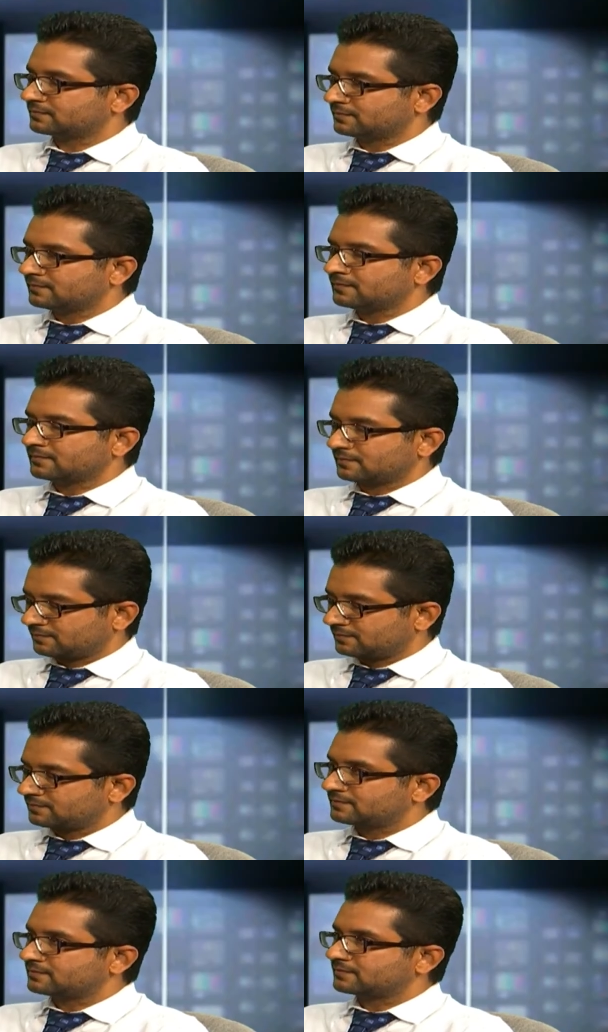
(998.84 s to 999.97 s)
and fractures
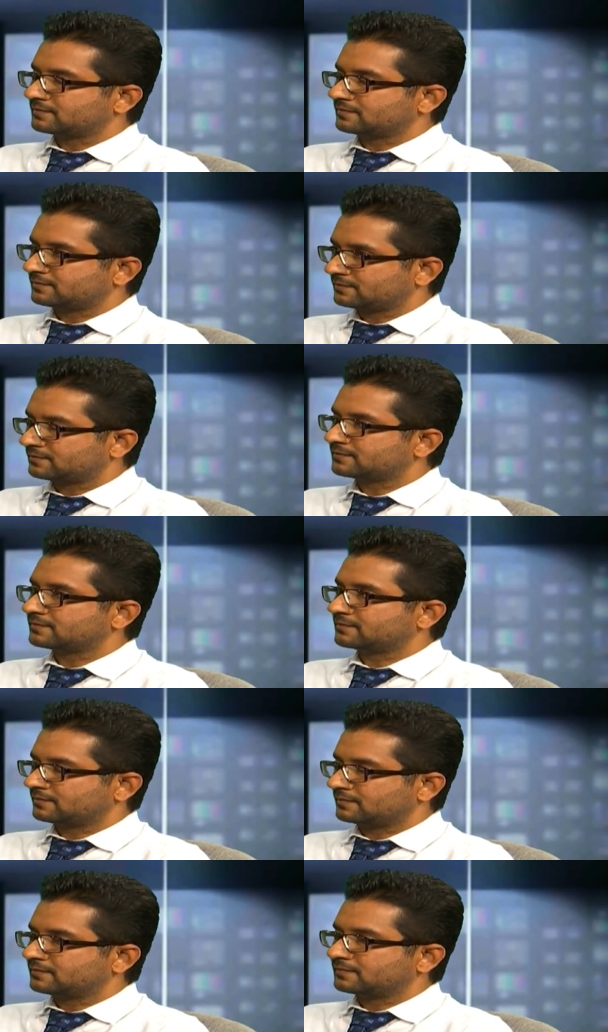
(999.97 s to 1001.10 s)
compared to
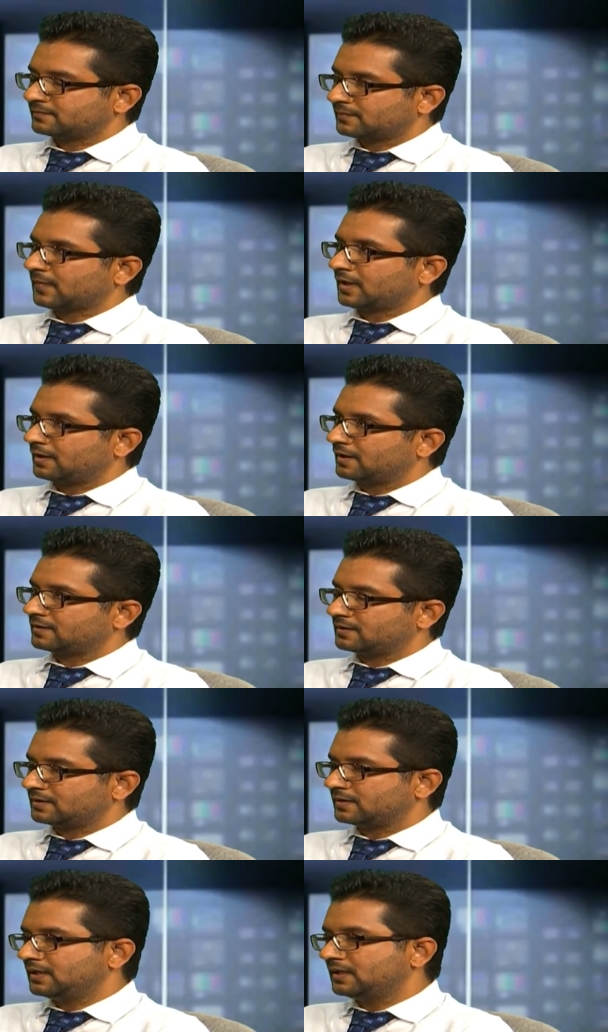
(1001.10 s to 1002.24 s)
the other bones in the system?